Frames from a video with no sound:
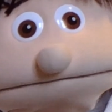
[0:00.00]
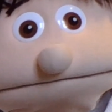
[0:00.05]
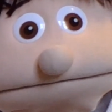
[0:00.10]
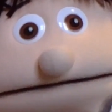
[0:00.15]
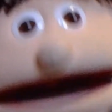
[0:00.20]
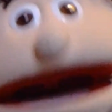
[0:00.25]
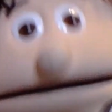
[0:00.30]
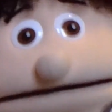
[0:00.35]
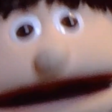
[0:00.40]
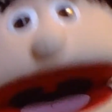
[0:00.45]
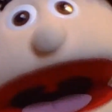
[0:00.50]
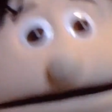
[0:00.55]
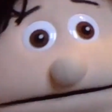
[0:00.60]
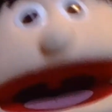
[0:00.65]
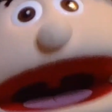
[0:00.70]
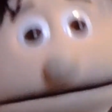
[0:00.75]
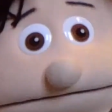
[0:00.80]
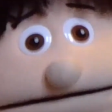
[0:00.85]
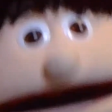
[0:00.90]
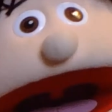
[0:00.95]
"Take away
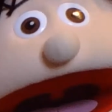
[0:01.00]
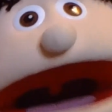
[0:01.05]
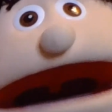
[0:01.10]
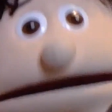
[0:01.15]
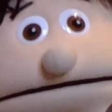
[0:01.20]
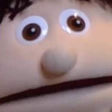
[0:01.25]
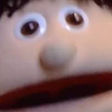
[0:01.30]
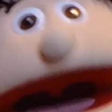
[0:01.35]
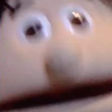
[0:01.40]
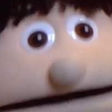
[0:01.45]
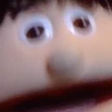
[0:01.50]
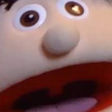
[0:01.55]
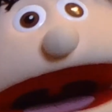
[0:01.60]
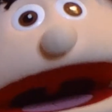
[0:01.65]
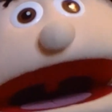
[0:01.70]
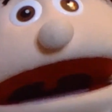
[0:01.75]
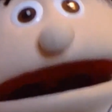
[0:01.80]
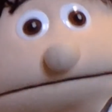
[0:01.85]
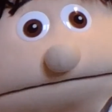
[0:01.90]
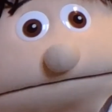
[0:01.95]
the stone," he said.